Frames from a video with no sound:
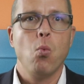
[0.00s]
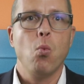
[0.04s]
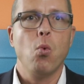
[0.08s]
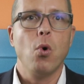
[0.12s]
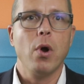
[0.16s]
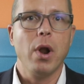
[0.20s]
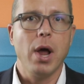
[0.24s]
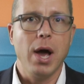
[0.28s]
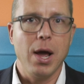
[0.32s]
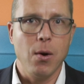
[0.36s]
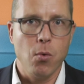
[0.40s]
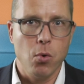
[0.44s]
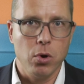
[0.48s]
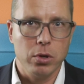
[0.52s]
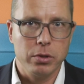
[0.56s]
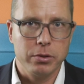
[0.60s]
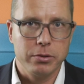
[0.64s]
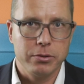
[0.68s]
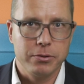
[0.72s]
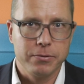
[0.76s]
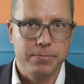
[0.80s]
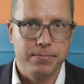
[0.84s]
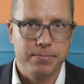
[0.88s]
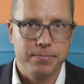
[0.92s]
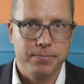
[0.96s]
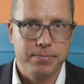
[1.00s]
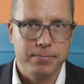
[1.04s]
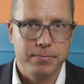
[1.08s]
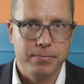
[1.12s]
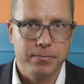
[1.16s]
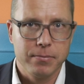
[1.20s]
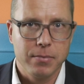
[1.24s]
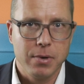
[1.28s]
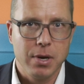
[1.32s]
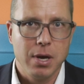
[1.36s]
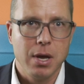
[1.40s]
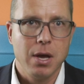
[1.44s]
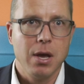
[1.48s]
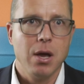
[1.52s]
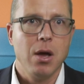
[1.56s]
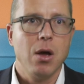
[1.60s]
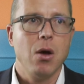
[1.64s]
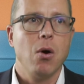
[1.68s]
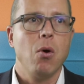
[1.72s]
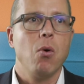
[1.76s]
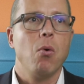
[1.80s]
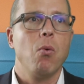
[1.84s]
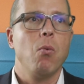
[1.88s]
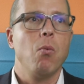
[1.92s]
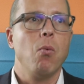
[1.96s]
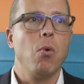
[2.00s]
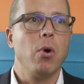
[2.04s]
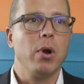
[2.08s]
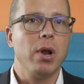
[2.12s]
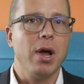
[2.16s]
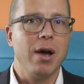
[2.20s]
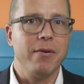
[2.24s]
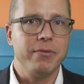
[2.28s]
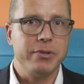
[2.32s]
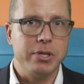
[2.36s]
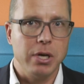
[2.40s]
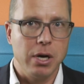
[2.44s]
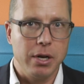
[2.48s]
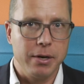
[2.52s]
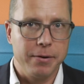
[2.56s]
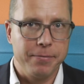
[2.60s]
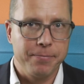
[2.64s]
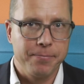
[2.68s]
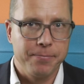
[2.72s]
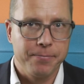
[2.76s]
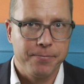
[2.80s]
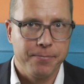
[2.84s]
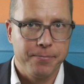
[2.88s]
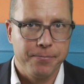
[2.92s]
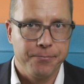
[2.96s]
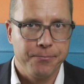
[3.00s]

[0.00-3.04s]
What I want, what I've done,